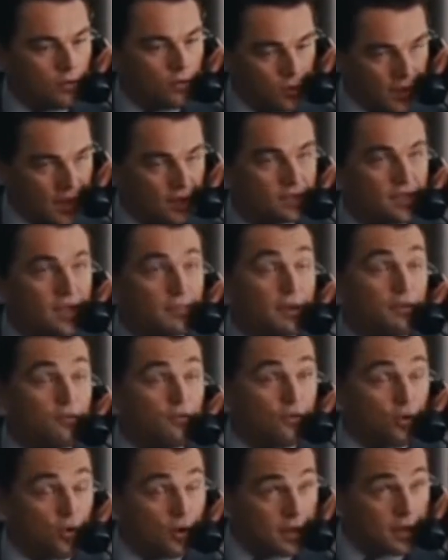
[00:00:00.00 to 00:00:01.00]
4,000, that'd be
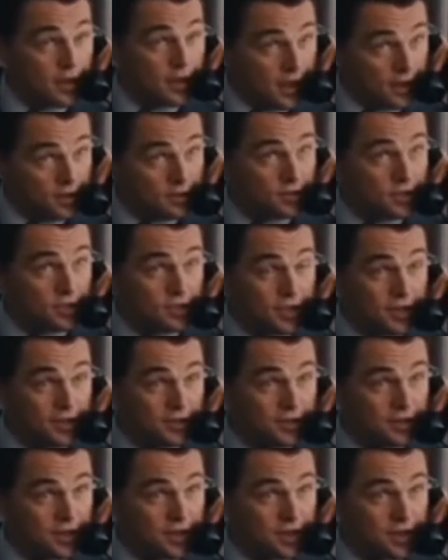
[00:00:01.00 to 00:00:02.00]
40,000
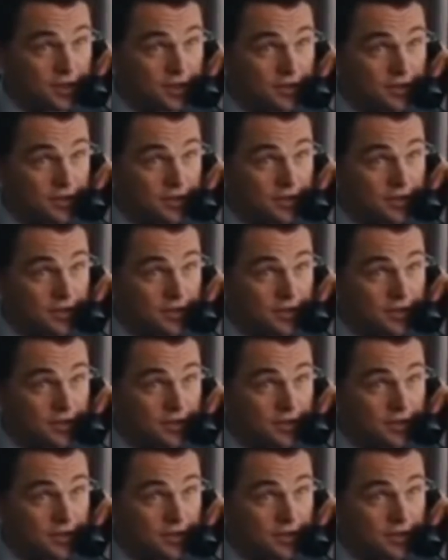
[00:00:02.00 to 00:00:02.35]
shares, John.